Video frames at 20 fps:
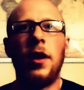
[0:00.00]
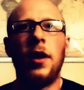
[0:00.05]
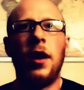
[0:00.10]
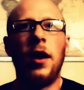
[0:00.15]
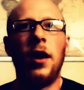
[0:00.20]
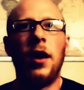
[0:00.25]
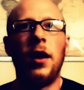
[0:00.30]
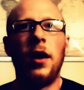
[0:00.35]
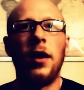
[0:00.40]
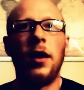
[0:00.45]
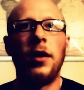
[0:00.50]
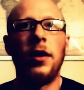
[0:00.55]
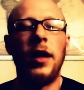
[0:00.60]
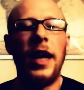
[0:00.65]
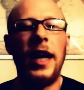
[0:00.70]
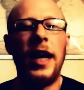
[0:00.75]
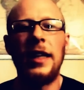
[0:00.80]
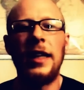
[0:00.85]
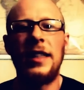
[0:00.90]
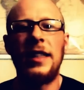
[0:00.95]
uh,
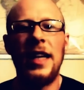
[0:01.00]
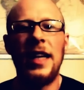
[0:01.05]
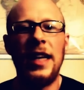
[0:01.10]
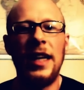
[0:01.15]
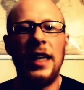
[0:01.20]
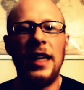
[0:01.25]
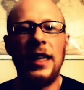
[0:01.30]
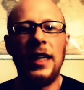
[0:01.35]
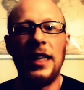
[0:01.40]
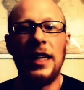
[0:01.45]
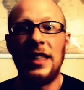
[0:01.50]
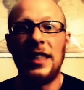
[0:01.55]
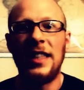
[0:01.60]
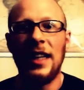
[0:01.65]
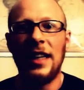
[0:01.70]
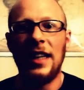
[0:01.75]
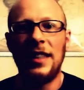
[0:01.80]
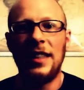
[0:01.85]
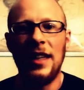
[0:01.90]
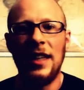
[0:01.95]
18 and
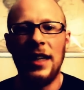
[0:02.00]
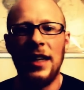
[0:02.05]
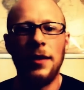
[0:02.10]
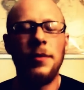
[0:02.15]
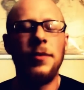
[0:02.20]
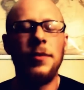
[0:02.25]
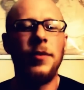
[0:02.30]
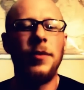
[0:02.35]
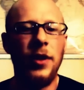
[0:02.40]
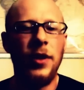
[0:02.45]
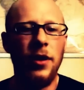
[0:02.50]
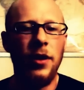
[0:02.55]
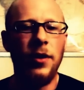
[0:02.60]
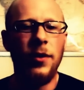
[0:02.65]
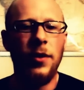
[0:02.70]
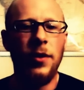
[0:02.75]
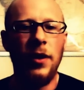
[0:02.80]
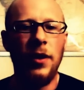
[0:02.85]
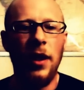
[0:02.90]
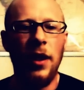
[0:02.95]
16 you
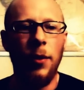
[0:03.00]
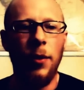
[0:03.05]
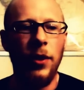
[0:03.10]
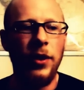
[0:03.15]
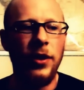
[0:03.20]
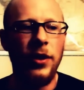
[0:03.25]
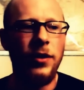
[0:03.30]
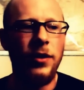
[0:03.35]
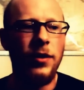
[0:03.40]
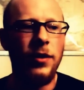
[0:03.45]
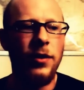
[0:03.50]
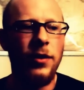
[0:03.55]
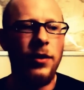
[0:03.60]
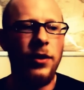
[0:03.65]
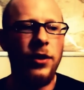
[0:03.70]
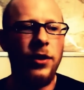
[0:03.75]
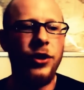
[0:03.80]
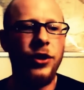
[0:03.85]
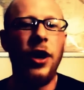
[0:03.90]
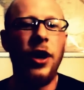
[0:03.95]
know they were
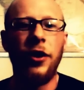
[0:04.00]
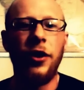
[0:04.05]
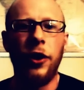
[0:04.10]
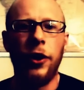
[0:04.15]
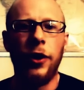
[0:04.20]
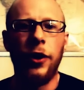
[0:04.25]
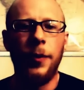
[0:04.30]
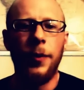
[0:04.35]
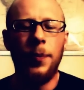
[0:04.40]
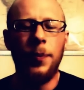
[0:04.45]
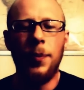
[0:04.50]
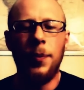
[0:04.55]
younger